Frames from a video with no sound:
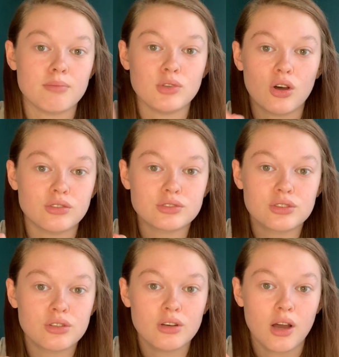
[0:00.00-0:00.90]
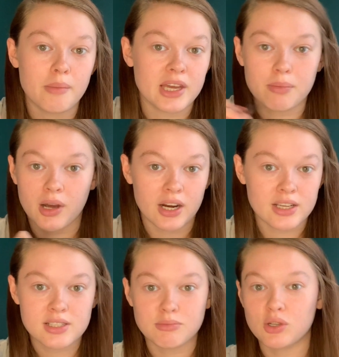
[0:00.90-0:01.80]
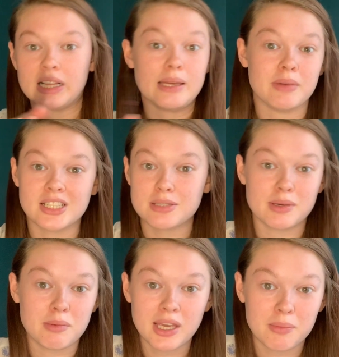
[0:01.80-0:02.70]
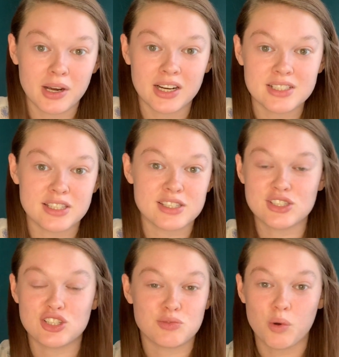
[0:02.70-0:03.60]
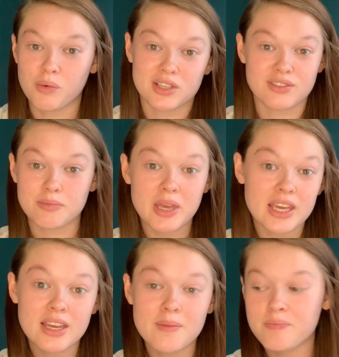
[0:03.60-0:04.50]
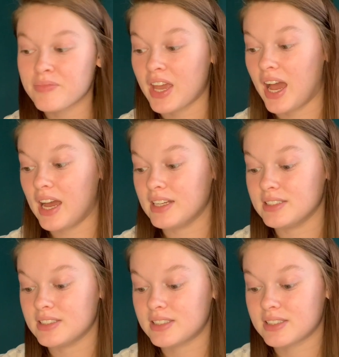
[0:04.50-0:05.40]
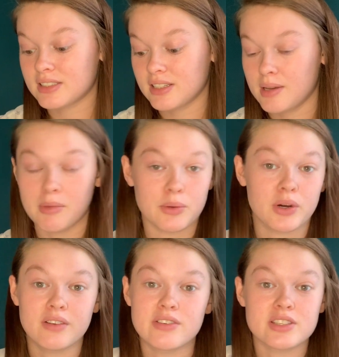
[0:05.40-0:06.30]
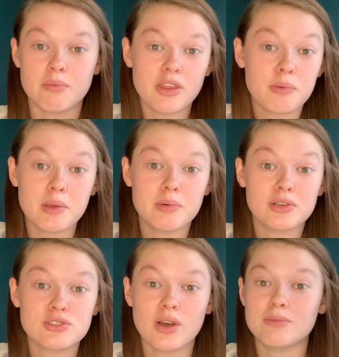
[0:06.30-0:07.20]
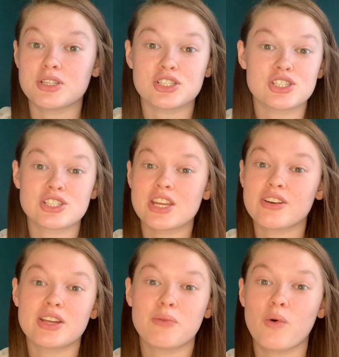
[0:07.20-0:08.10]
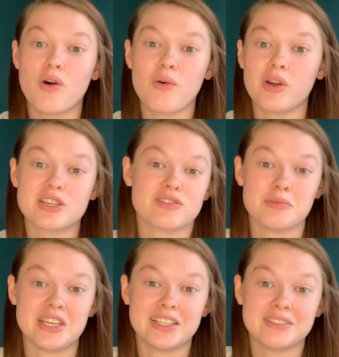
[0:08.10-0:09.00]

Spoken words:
I'm not a makeup artist, I'm not claiming to be a makeup artist, this is just what works for me, and it might work for some other people, so I'm just sharing what works for me.